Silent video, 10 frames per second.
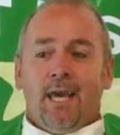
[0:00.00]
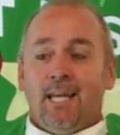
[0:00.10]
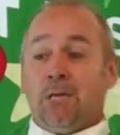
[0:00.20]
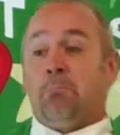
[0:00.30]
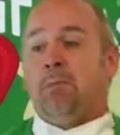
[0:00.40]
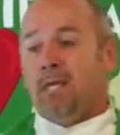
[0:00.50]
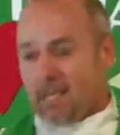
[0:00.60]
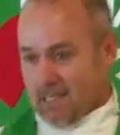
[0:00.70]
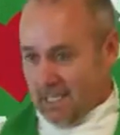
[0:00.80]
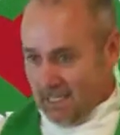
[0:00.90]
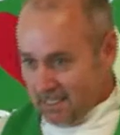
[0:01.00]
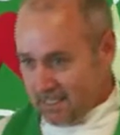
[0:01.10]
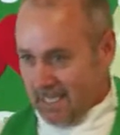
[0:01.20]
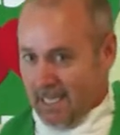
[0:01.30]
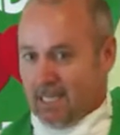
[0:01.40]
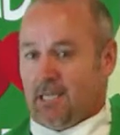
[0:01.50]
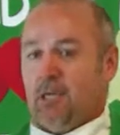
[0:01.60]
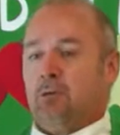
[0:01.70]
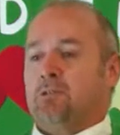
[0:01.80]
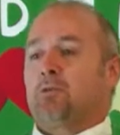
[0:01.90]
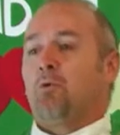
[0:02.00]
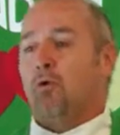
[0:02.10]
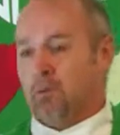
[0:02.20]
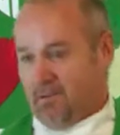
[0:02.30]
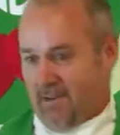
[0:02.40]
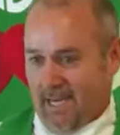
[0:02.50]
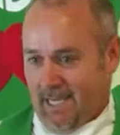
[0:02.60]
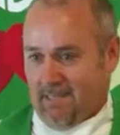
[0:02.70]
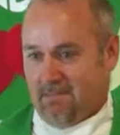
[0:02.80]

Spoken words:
And immediately he said he was horrified.